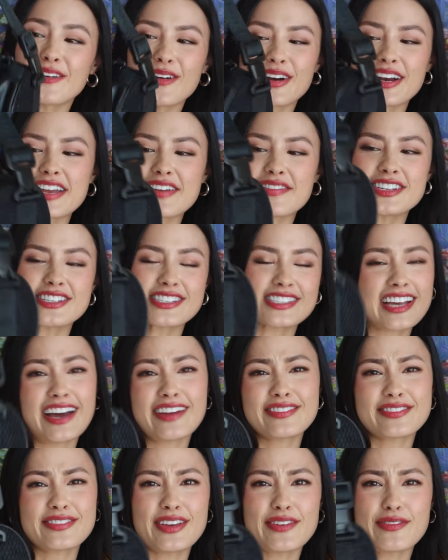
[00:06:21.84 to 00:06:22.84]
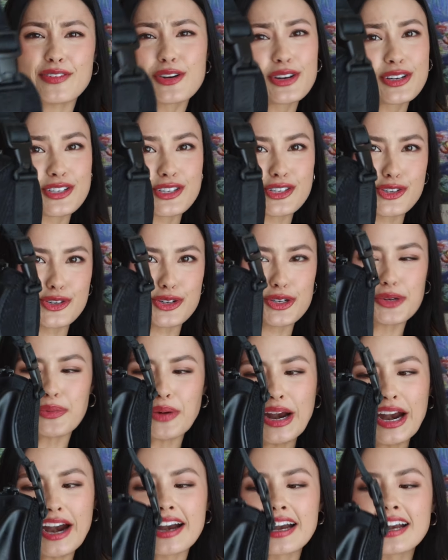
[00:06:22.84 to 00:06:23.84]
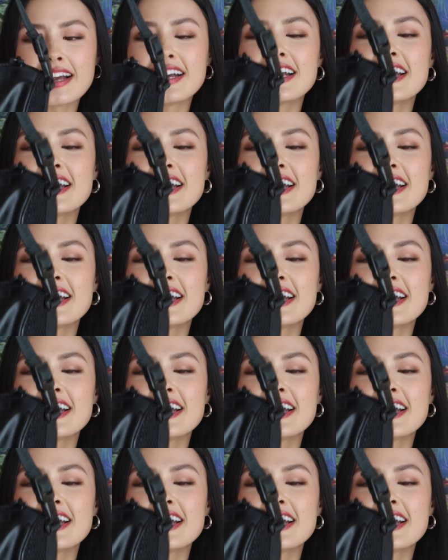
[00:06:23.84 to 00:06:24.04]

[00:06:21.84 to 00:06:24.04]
or even just kind of if you're into streetwear.